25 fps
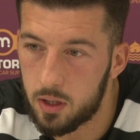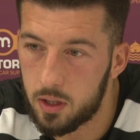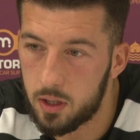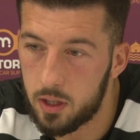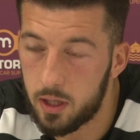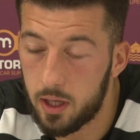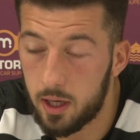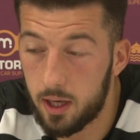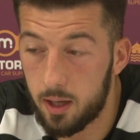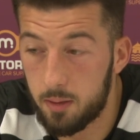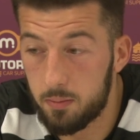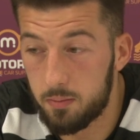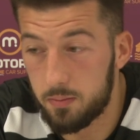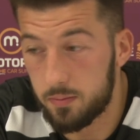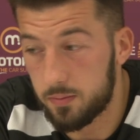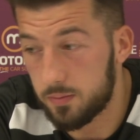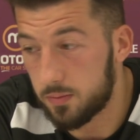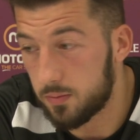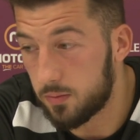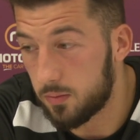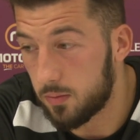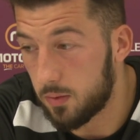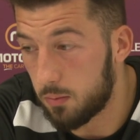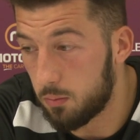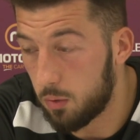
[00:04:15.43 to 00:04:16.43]
Yeah, I'm
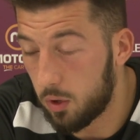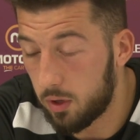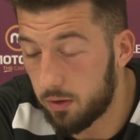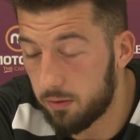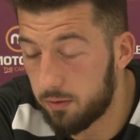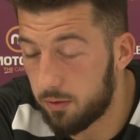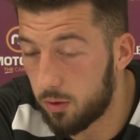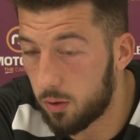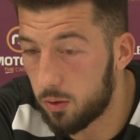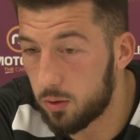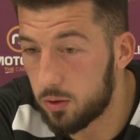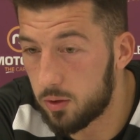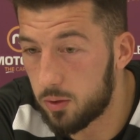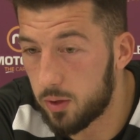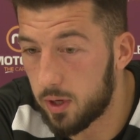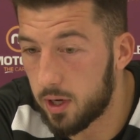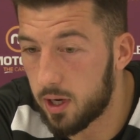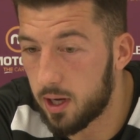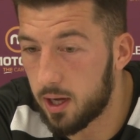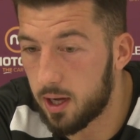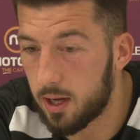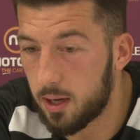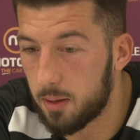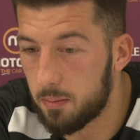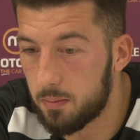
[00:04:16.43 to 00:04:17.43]
looking forward to it.
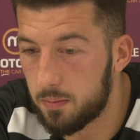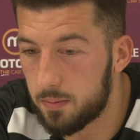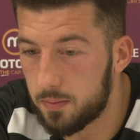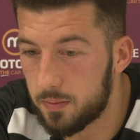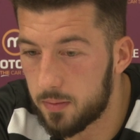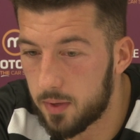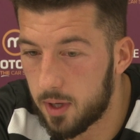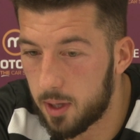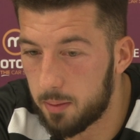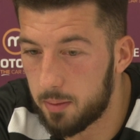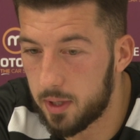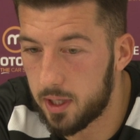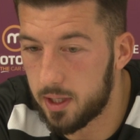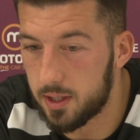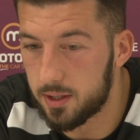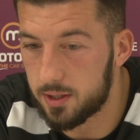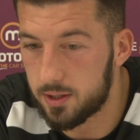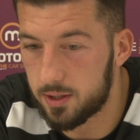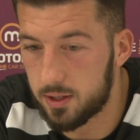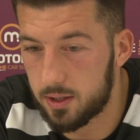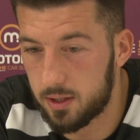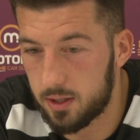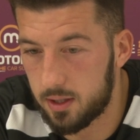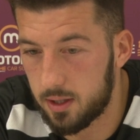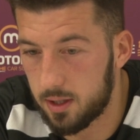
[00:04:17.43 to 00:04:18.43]
I mean,
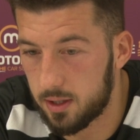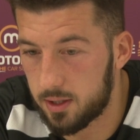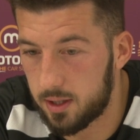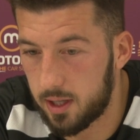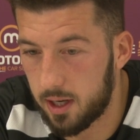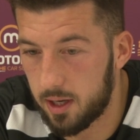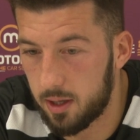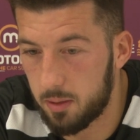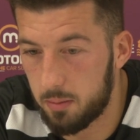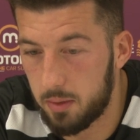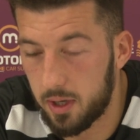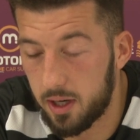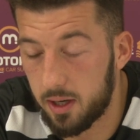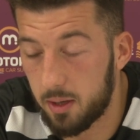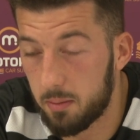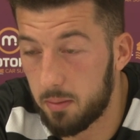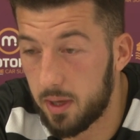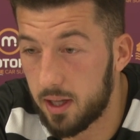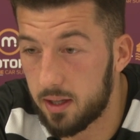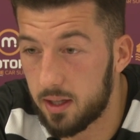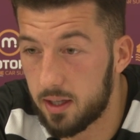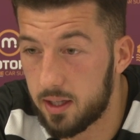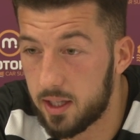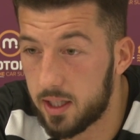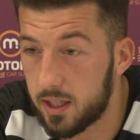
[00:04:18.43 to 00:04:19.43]
it's getting a bigger and
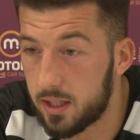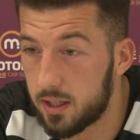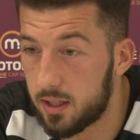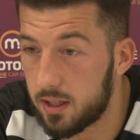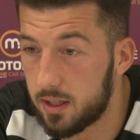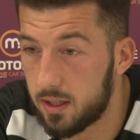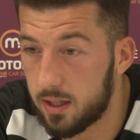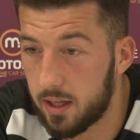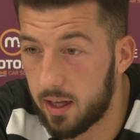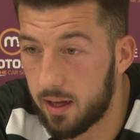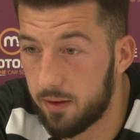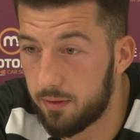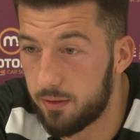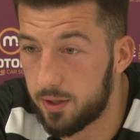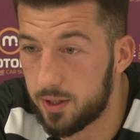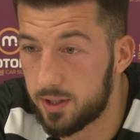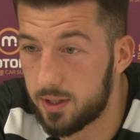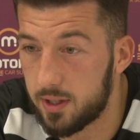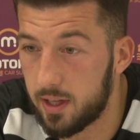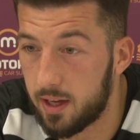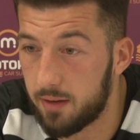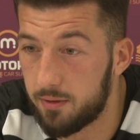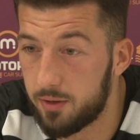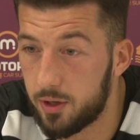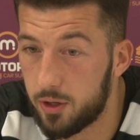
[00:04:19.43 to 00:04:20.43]
better league
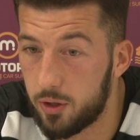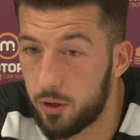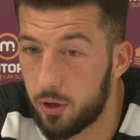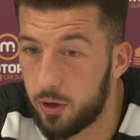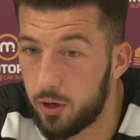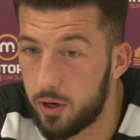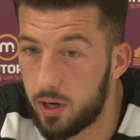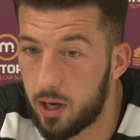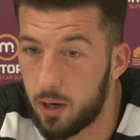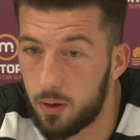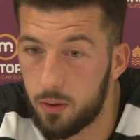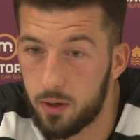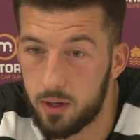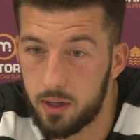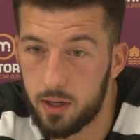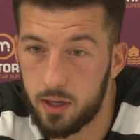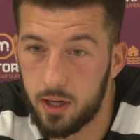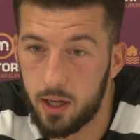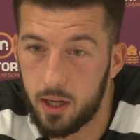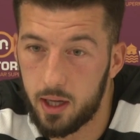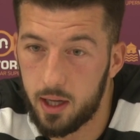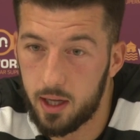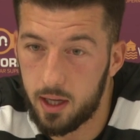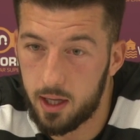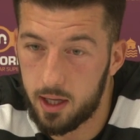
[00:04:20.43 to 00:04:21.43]
every year now, and
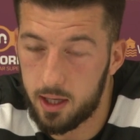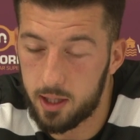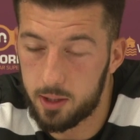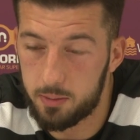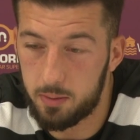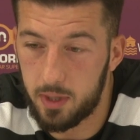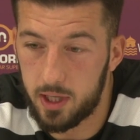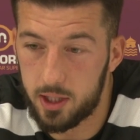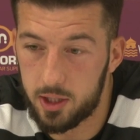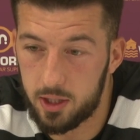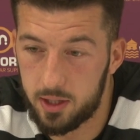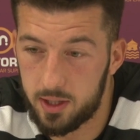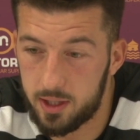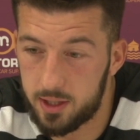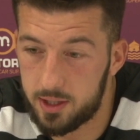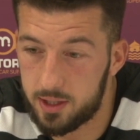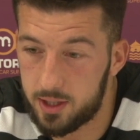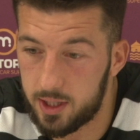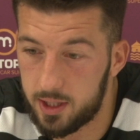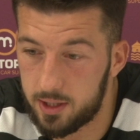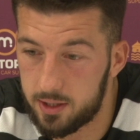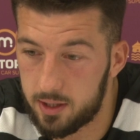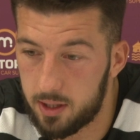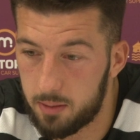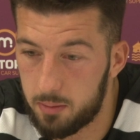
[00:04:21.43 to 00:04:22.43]
especially this
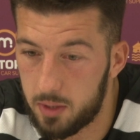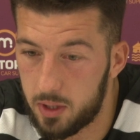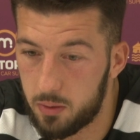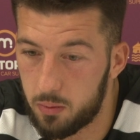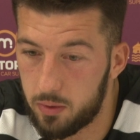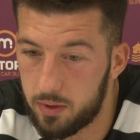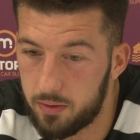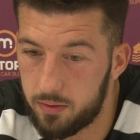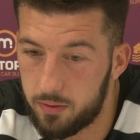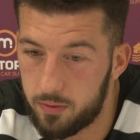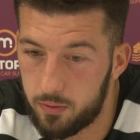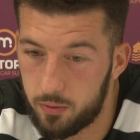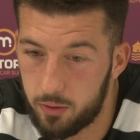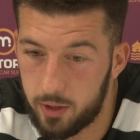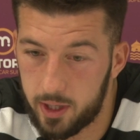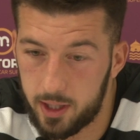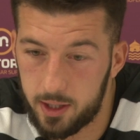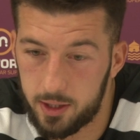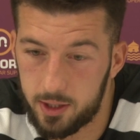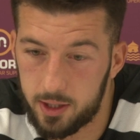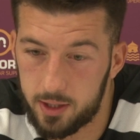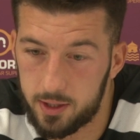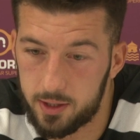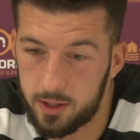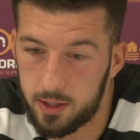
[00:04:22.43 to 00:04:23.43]
season. I mean, with
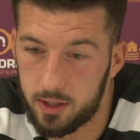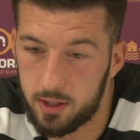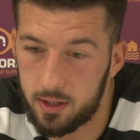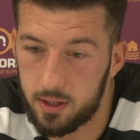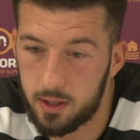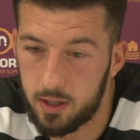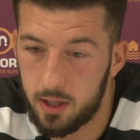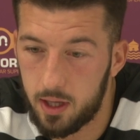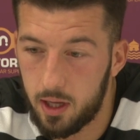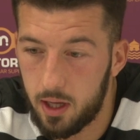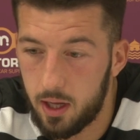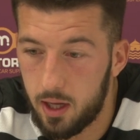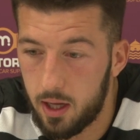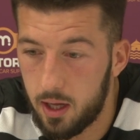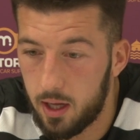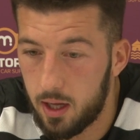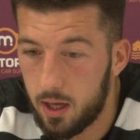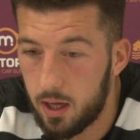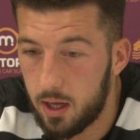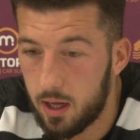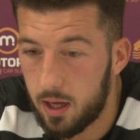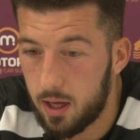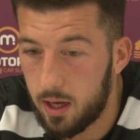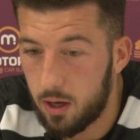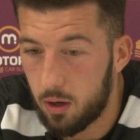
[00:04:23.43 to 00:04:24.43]
Rangers and
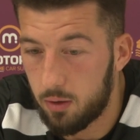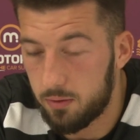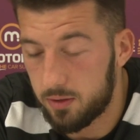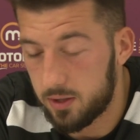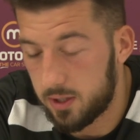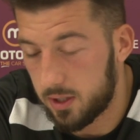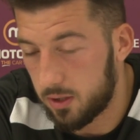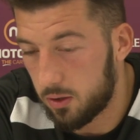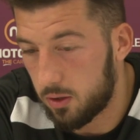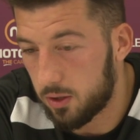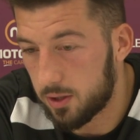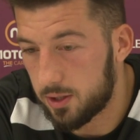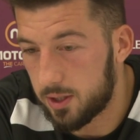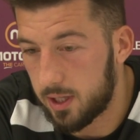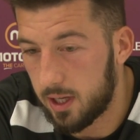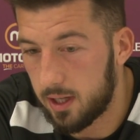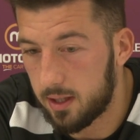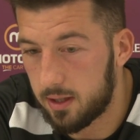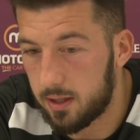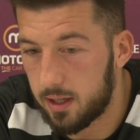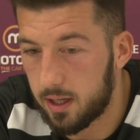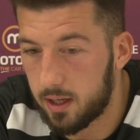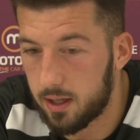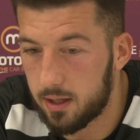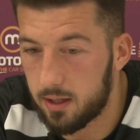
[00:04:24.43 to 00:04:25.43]
obviously you've got
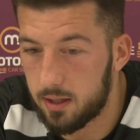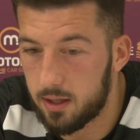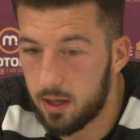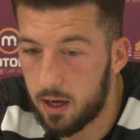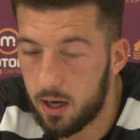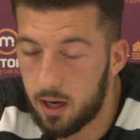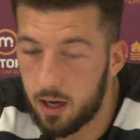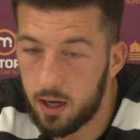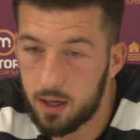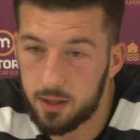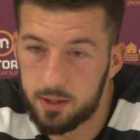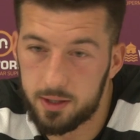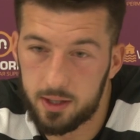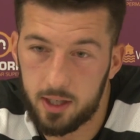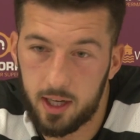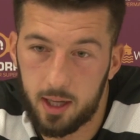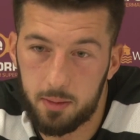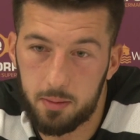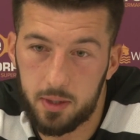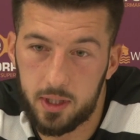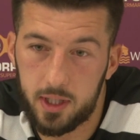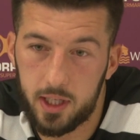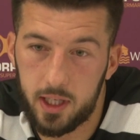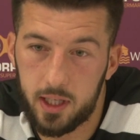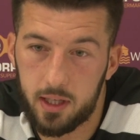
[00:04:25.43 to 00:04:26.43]
Celtic and Hearts and
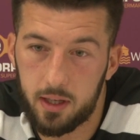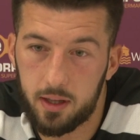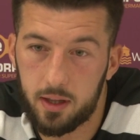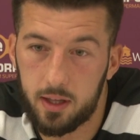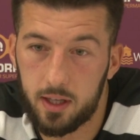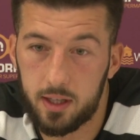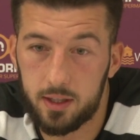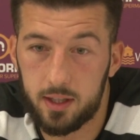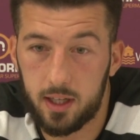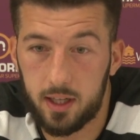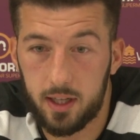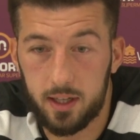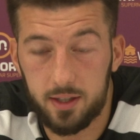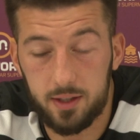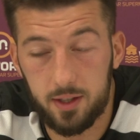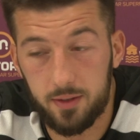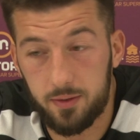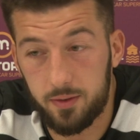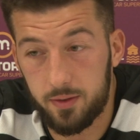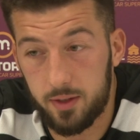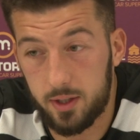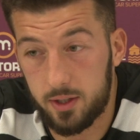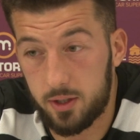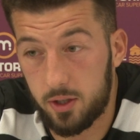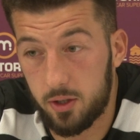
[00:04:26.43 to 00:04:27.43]
Aberdeen and things like this,
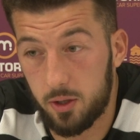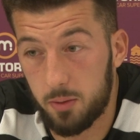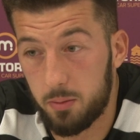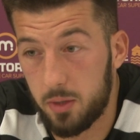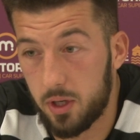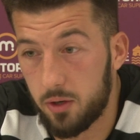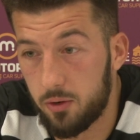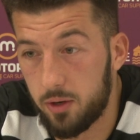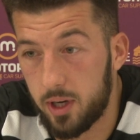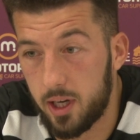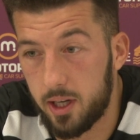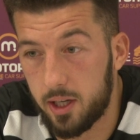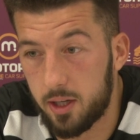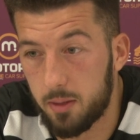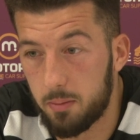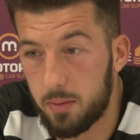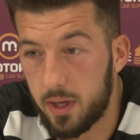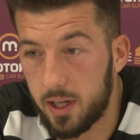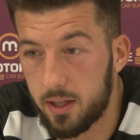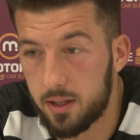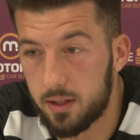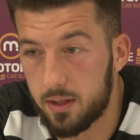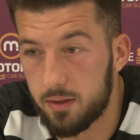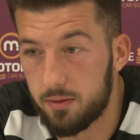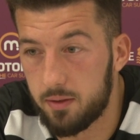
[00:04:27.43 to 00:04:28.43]
it's going to be a really
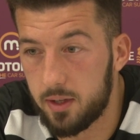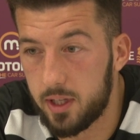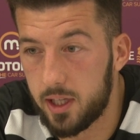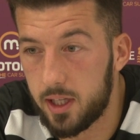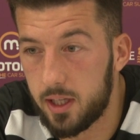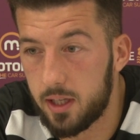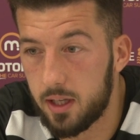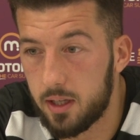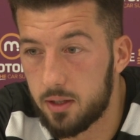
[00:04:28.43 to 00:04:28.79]
competitive league.